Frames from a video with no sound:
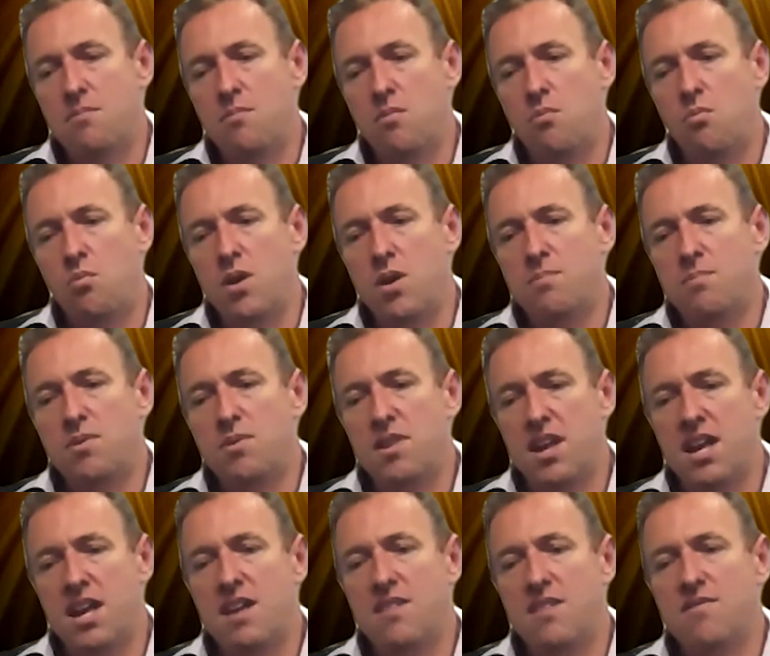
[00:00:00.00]
we
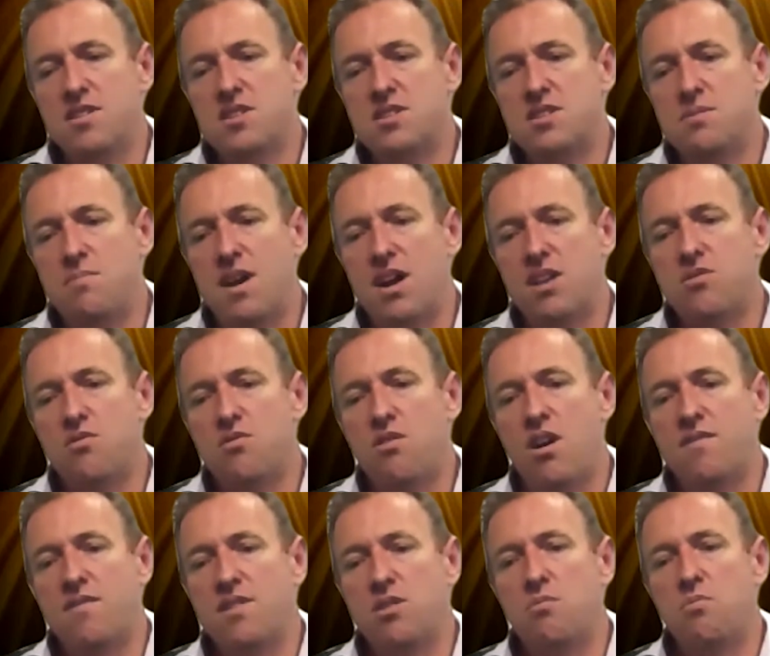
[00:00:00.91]
believe it's about
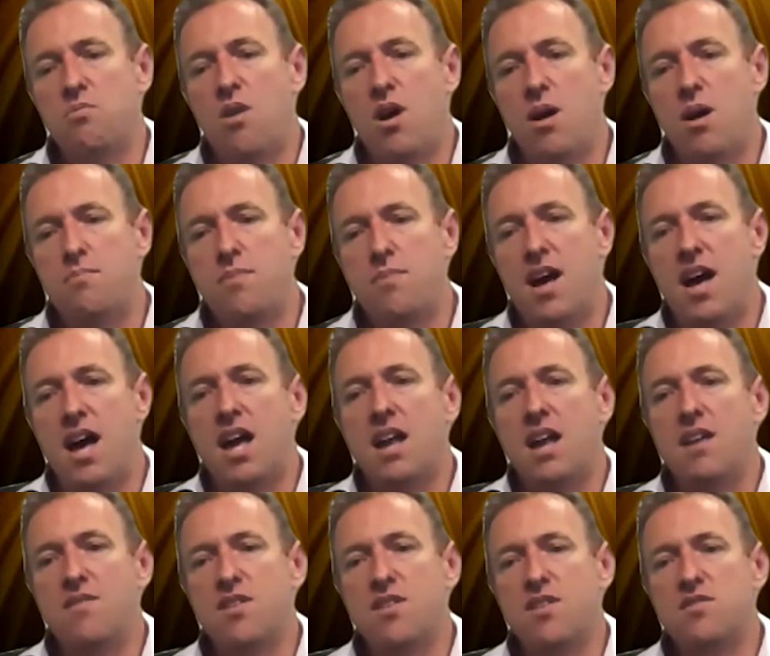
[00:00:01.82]
driving the right
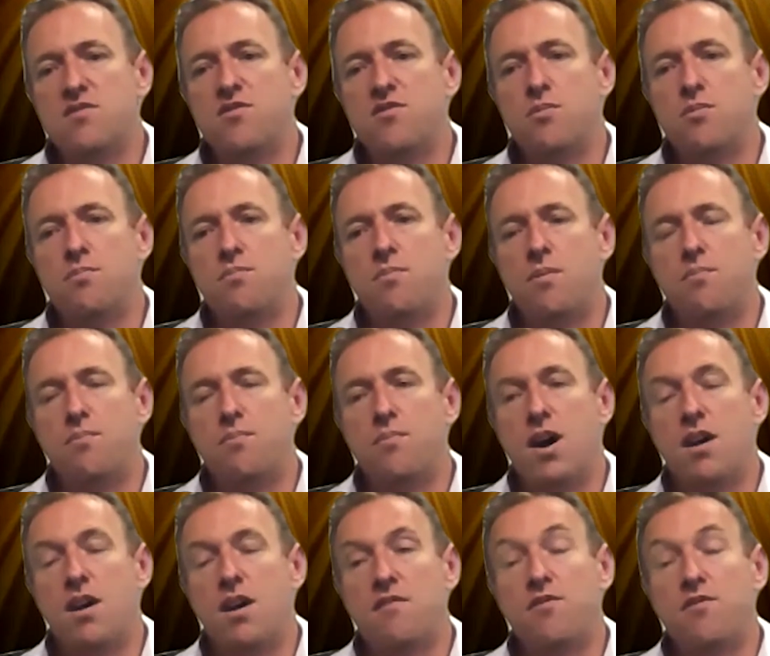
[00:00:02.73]
behaviours
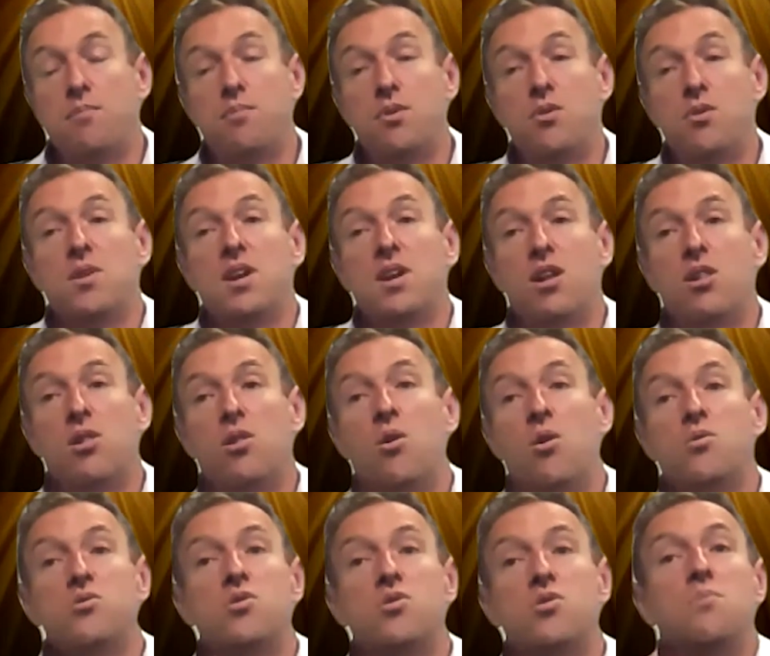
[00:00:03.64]
for building a
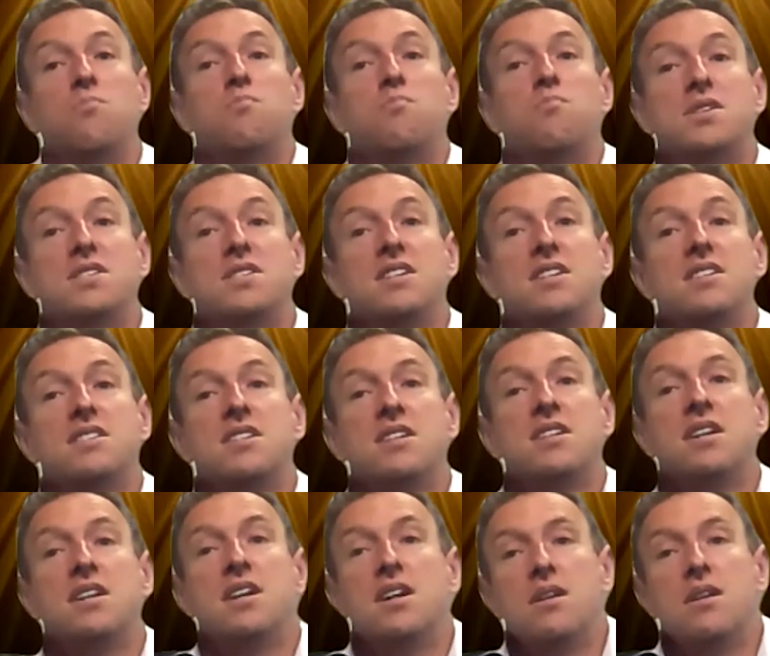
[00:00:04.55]
long-term
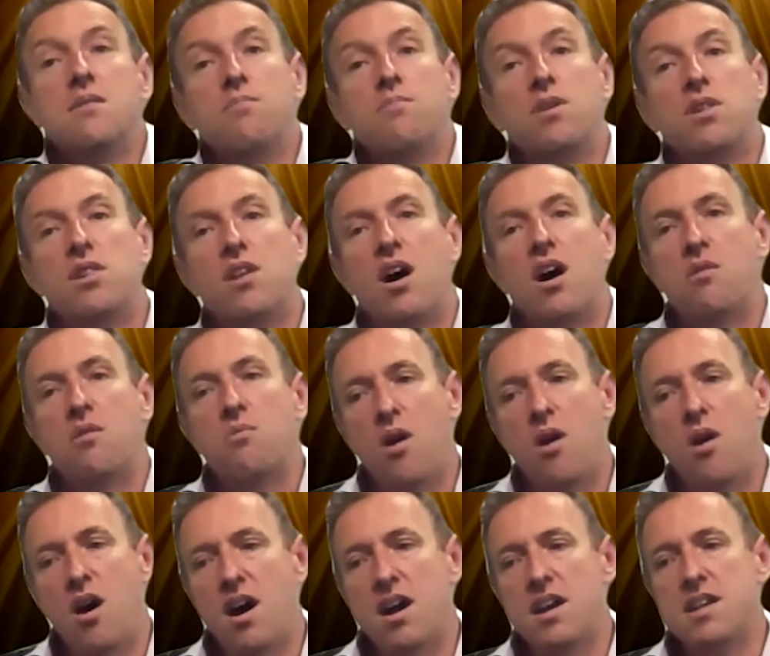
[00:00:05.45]
business. But
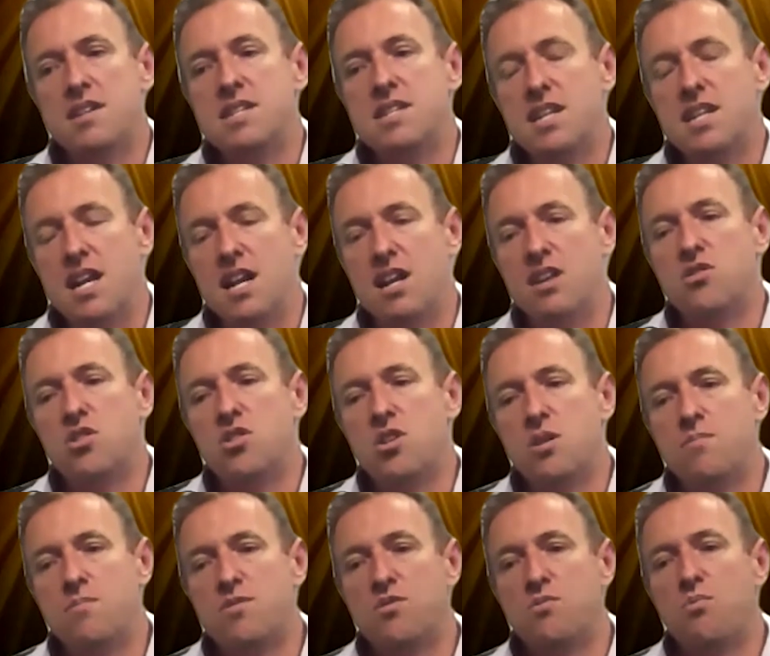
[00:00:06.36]
likewise, in
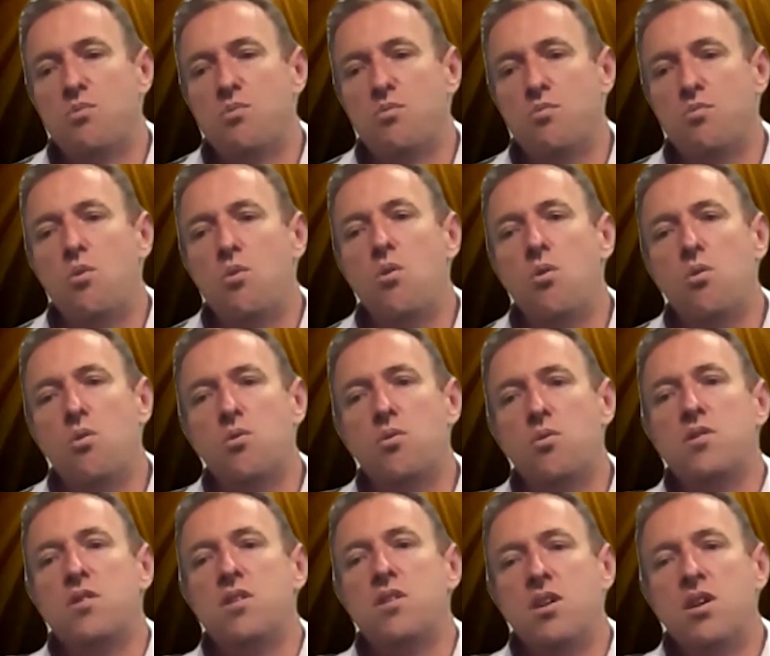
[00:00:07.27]
terms of
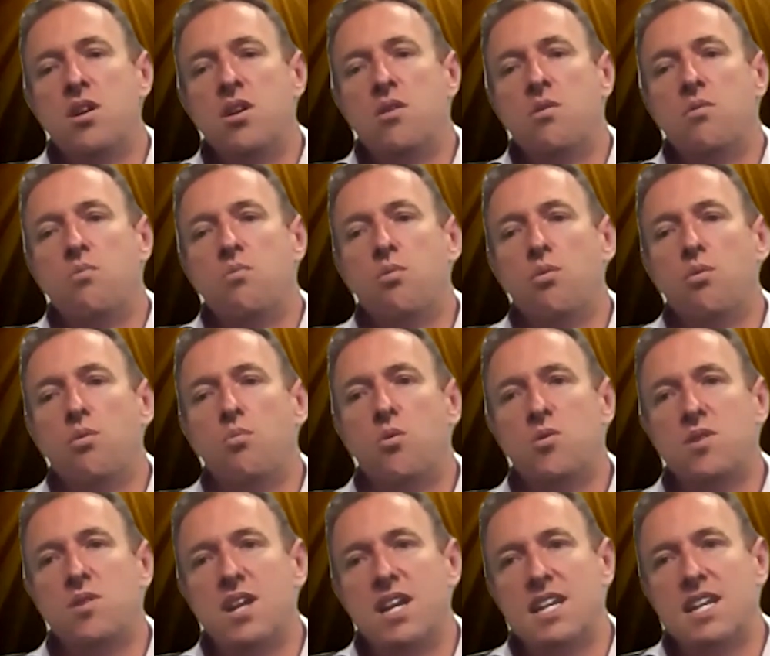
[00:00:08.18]

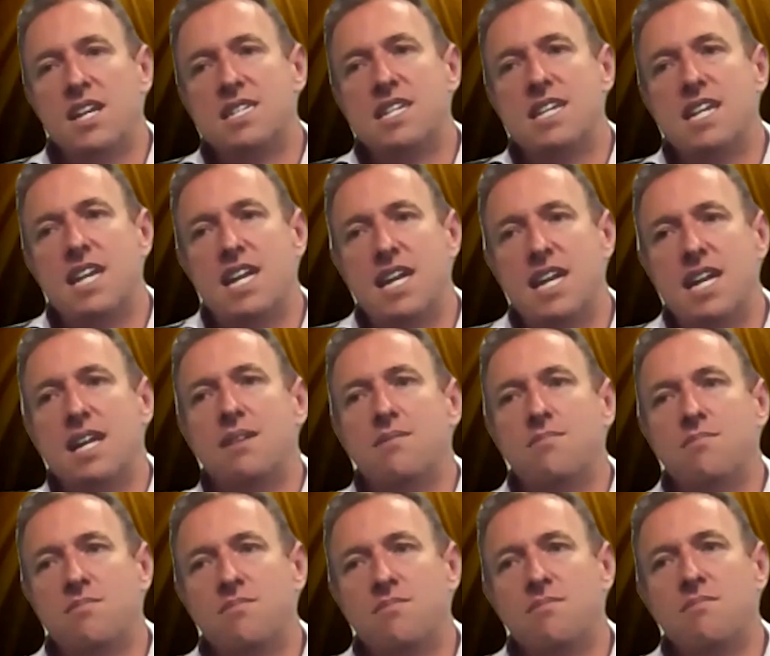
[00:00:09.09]
rewarding
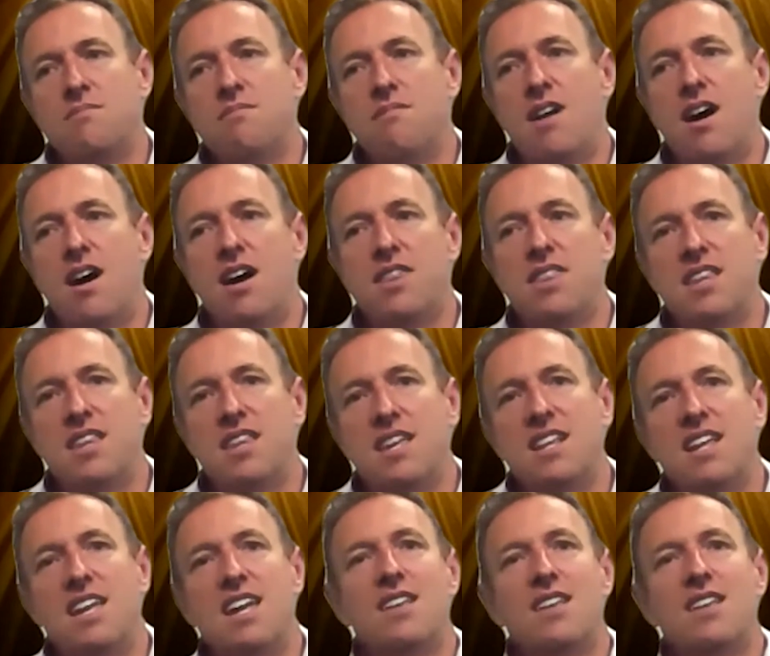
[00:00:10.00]
team rather
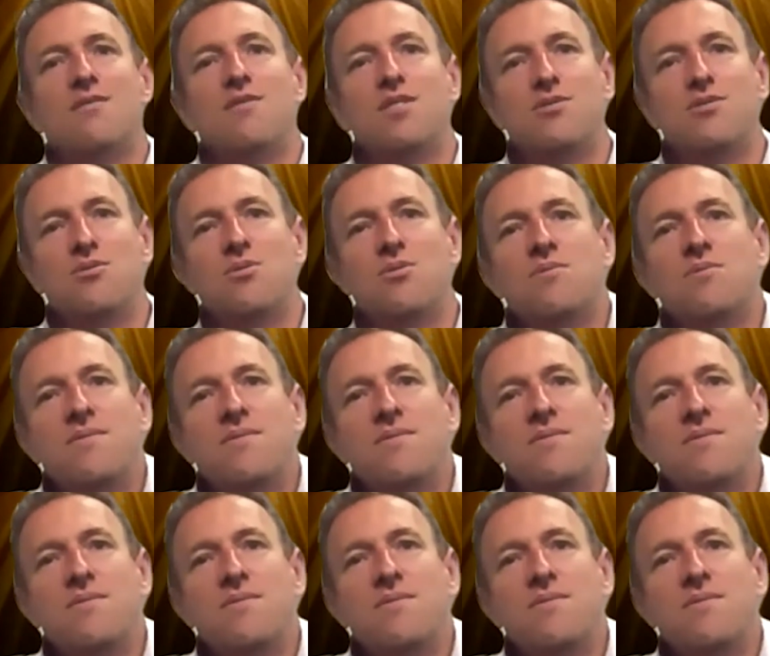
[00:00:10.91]
than individual.